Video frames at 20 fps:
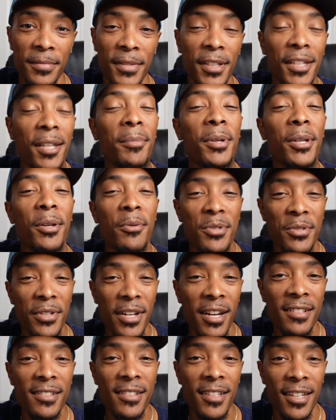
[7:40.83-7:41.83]
Let me know what you
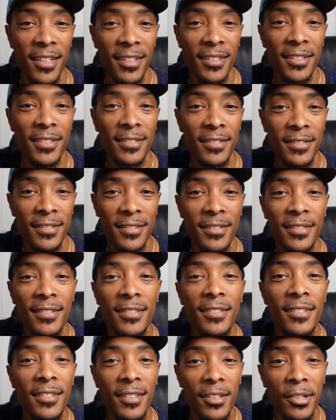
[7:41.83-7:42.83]
guys think.
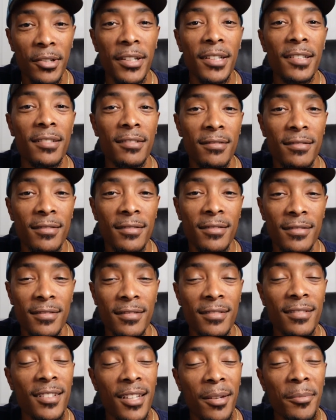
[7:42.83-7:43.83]
Go ahead,
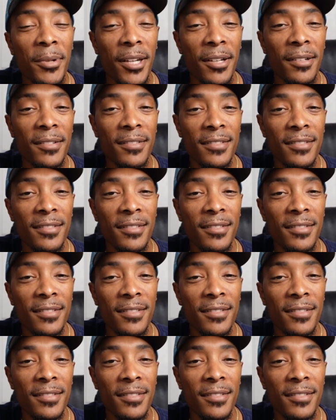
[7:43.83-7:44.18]
let me know.